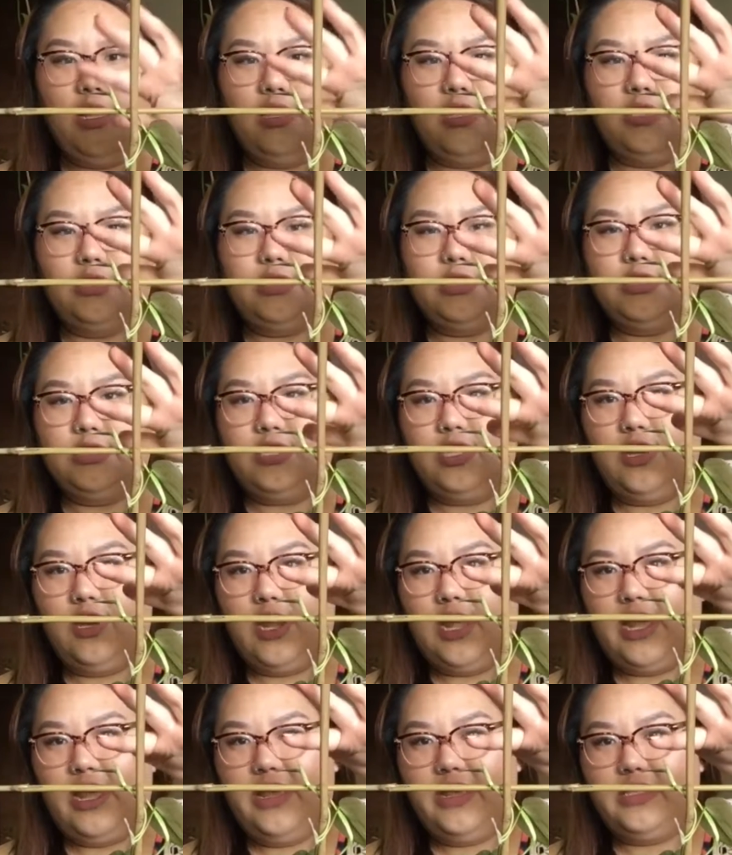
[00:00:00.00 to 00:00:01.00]
This is her
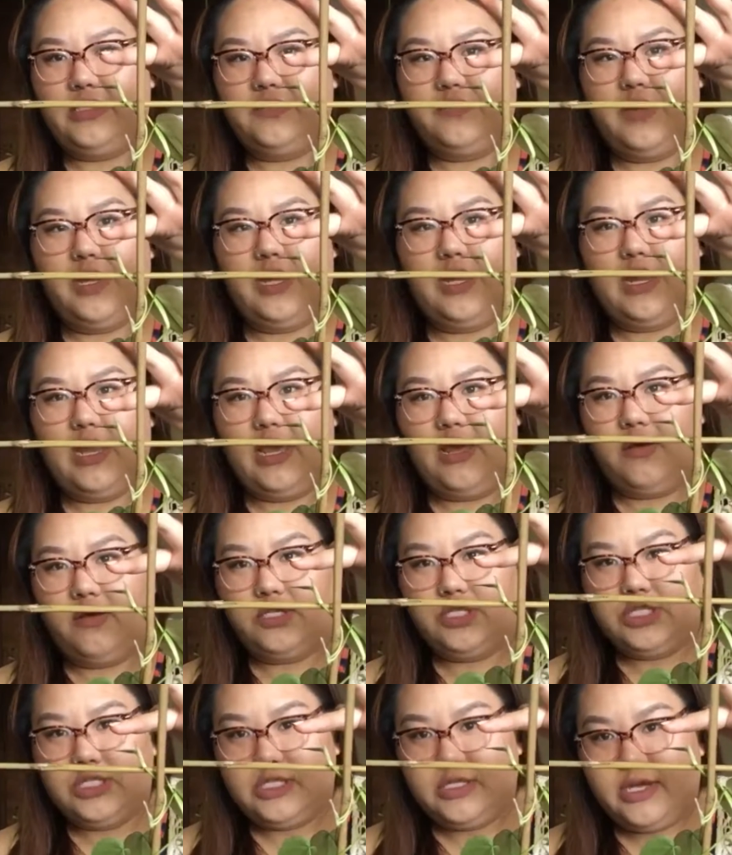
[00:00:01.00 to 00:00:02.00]
highest right now.
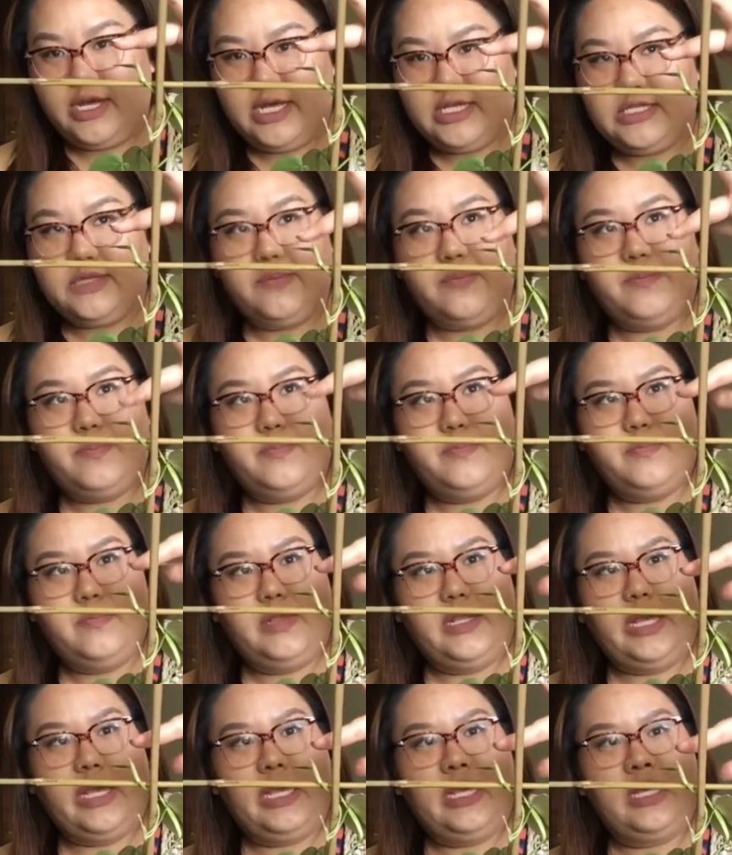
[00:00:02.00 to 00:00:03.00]
She still has
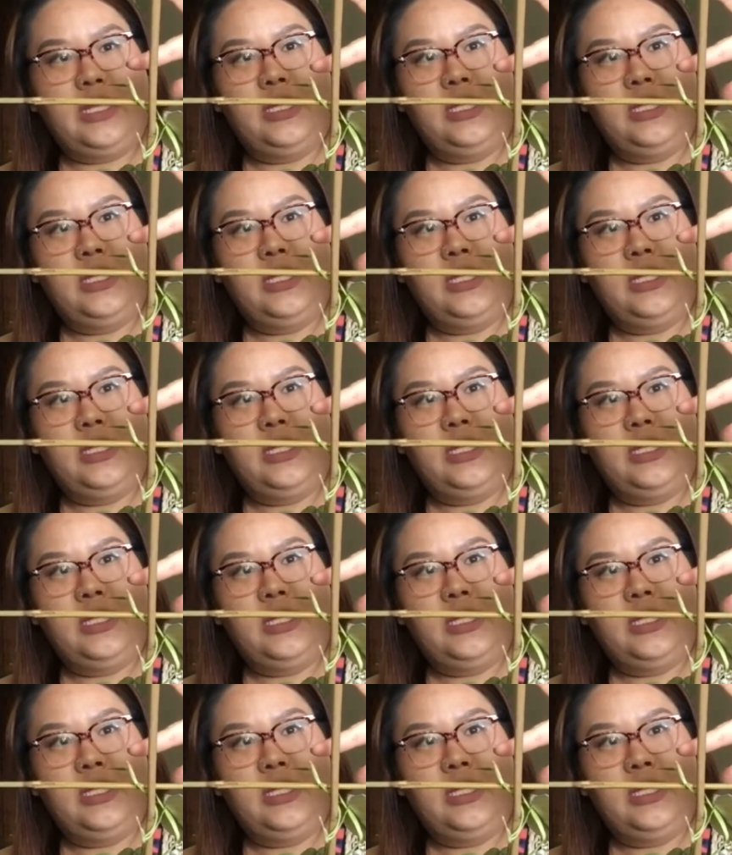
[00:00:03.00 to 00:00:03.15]
like